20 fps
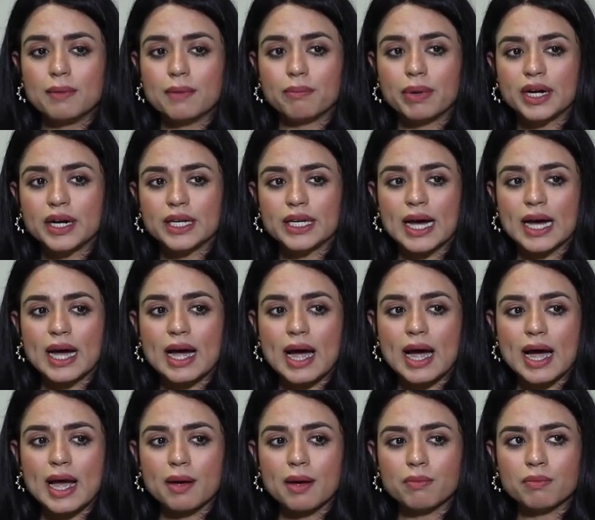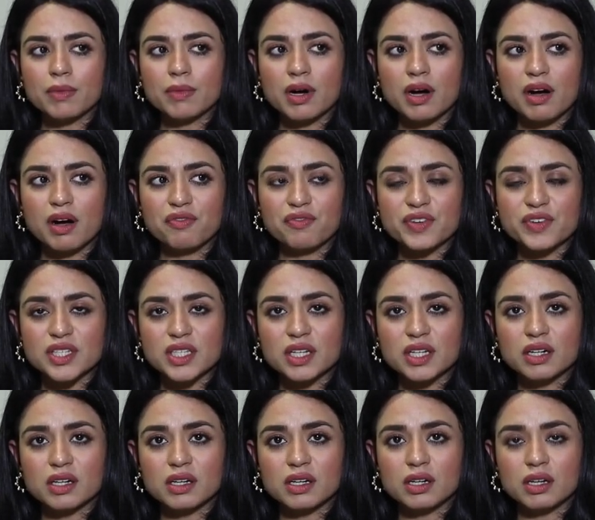But yeah, I'm a
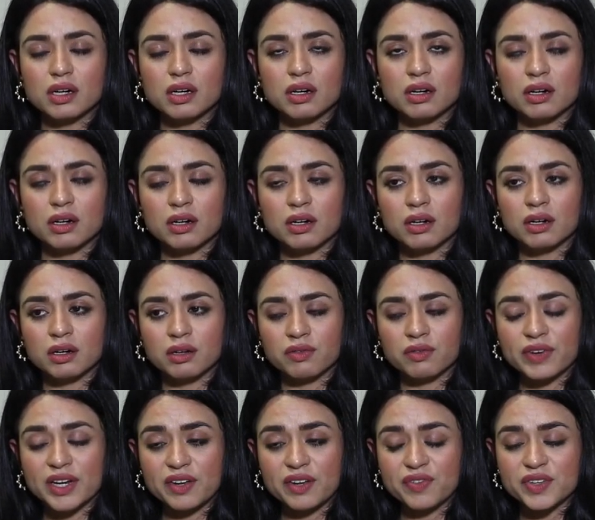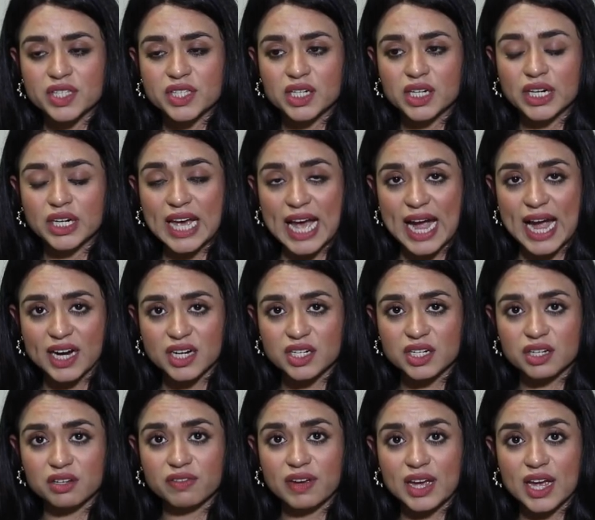physical, very physically
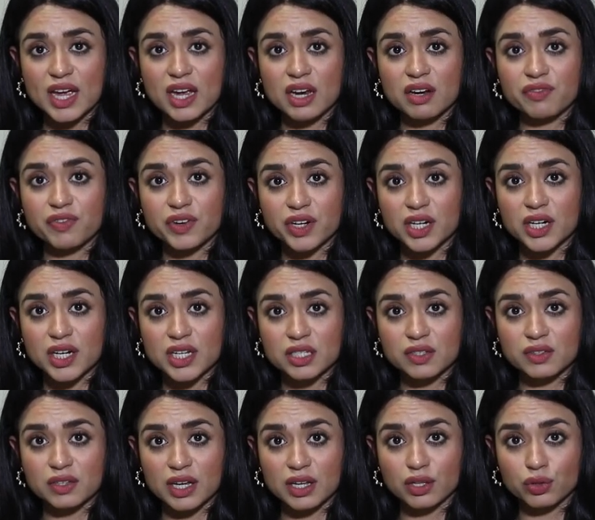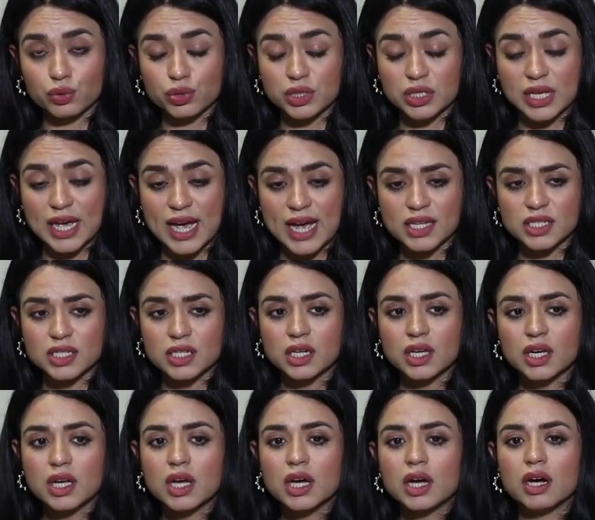active and fitness enthusiast.
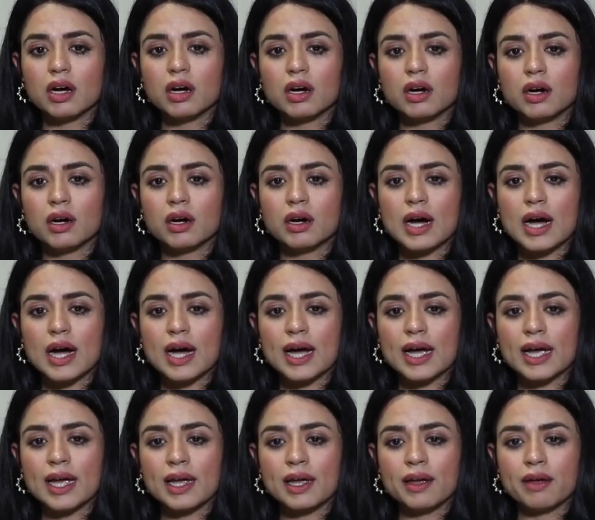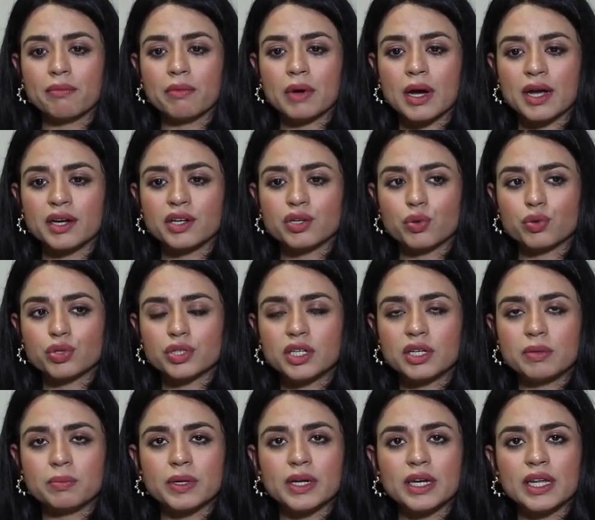I
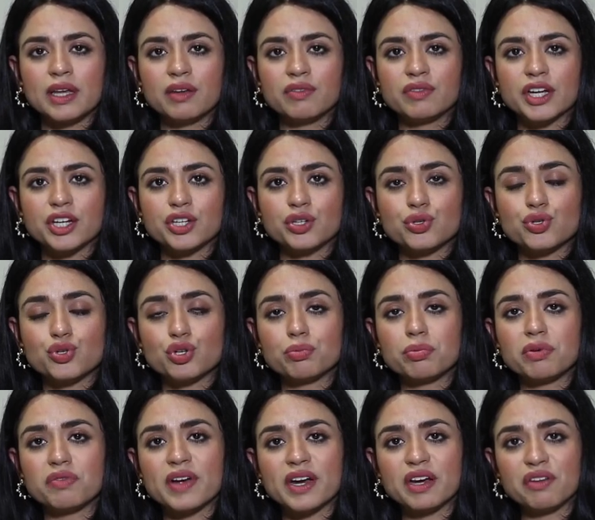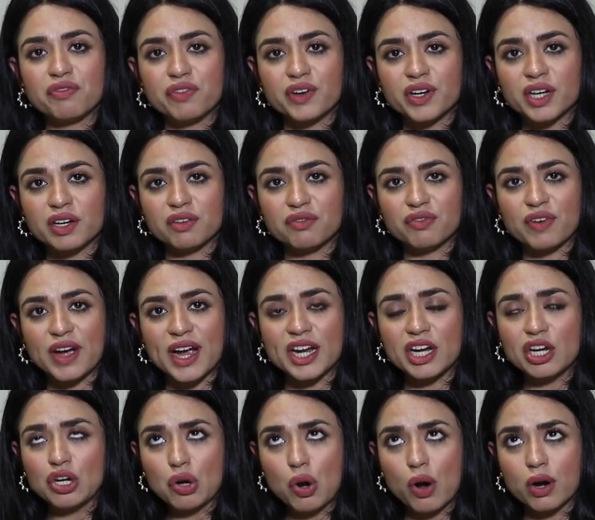totally believe that you should be very fit and
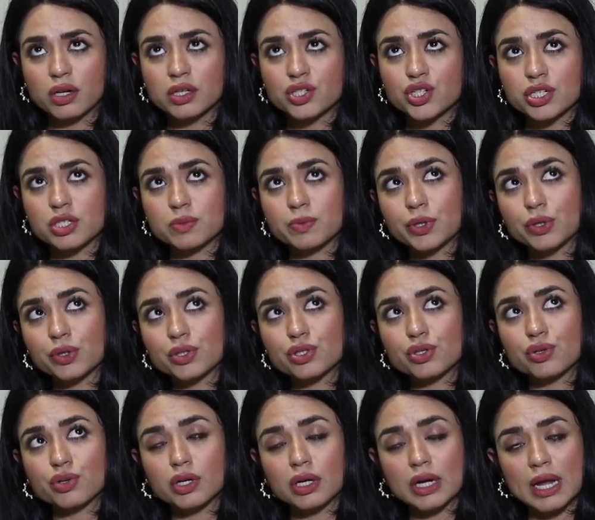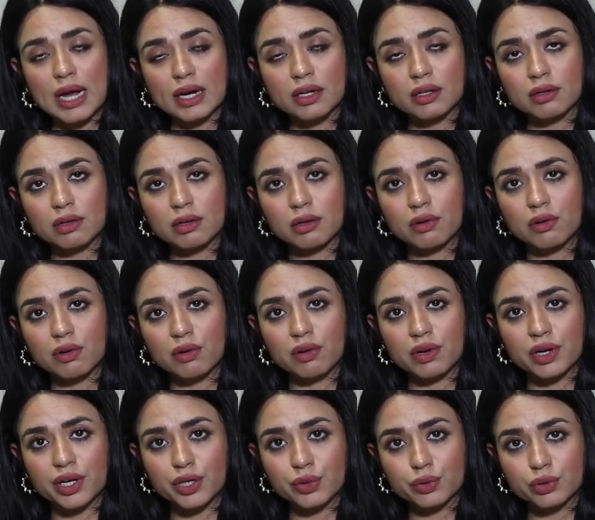fine, not just because you're an actor
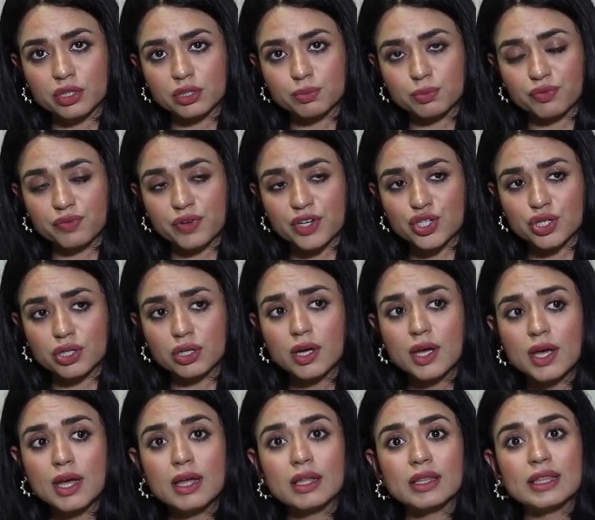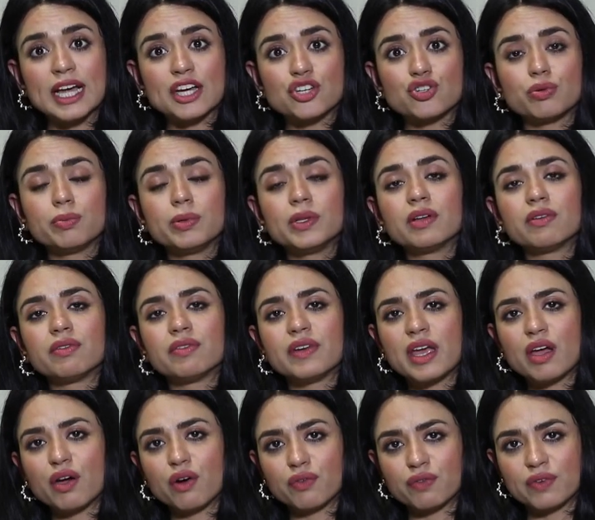or into this profession. That should be the
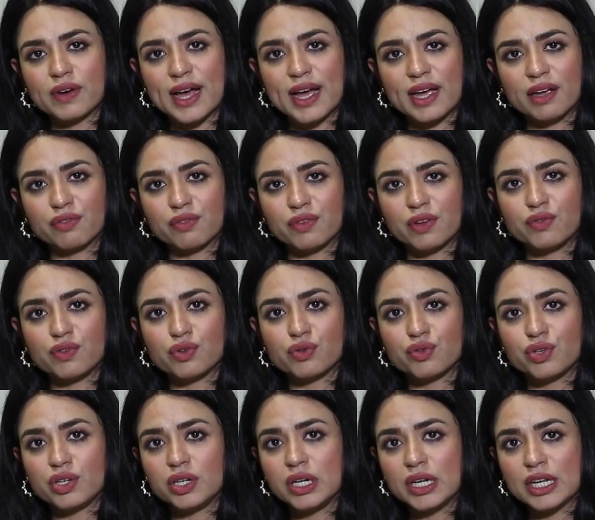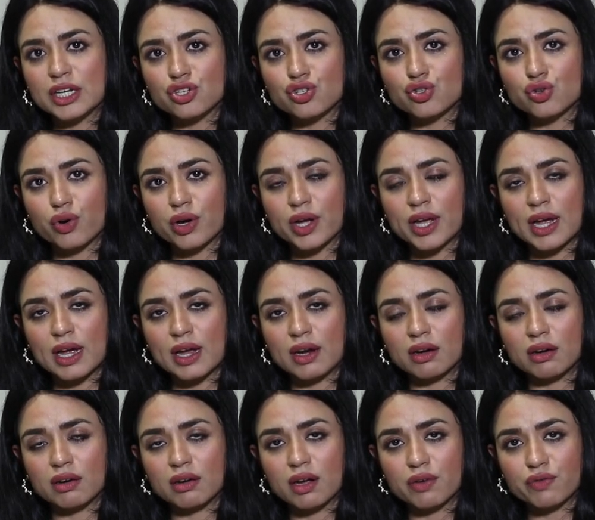way of life. If you really enjoy
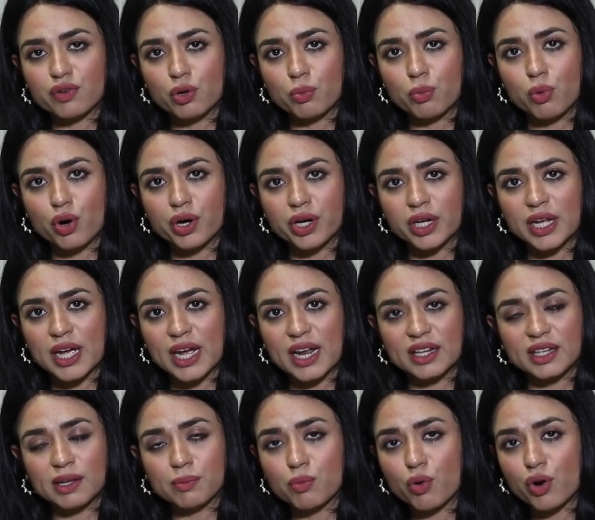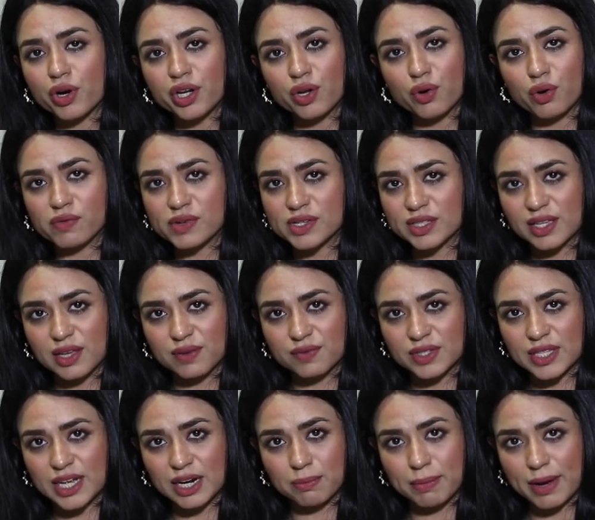and love your body, I think body always
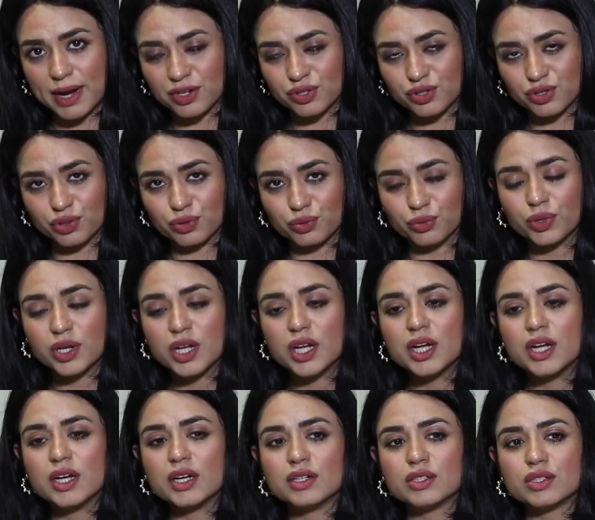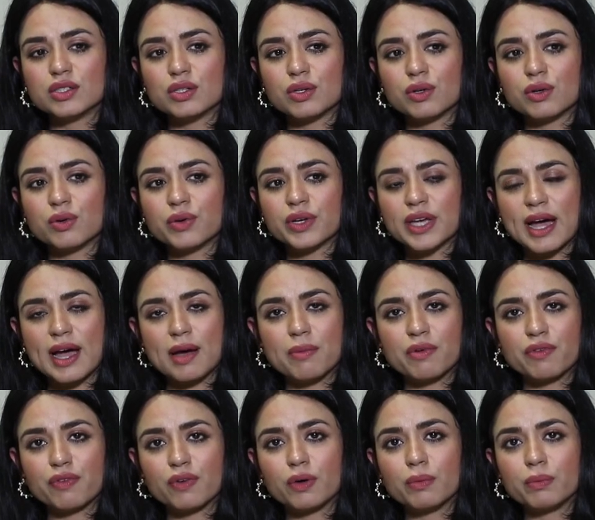gives that back to you. So yeah, I'm
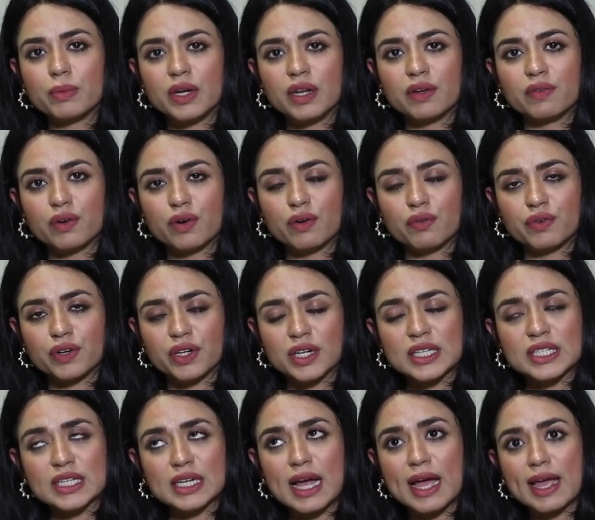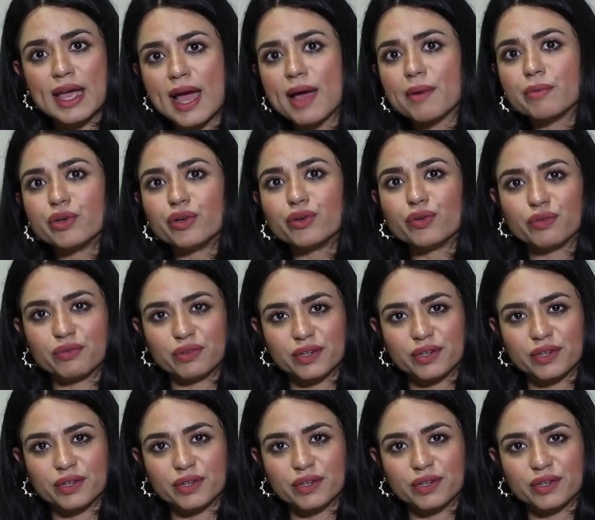a firm believer of fitness and I am into